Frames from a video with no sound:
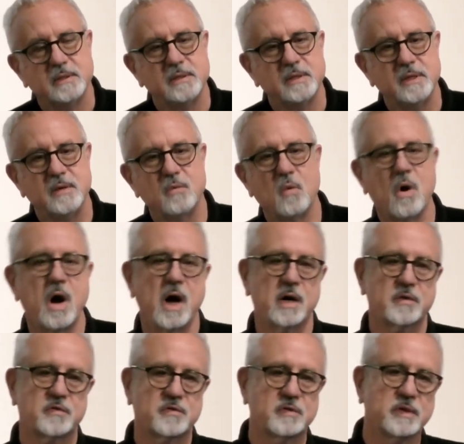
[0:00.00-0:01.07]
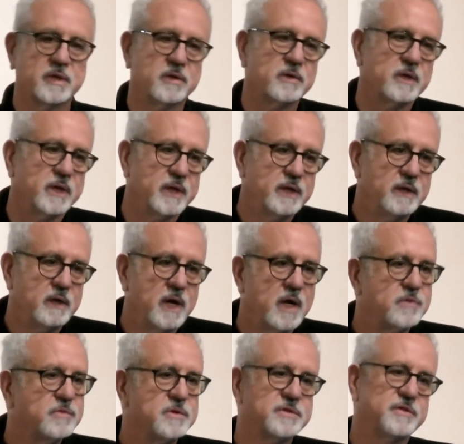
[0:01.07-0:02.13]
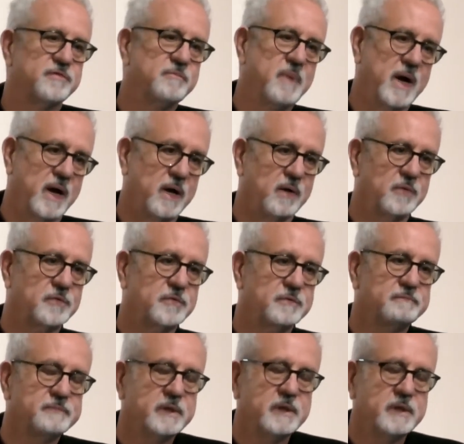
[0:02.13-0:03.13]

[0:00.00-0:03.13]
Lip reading: He walks, literally, hundreds of miles,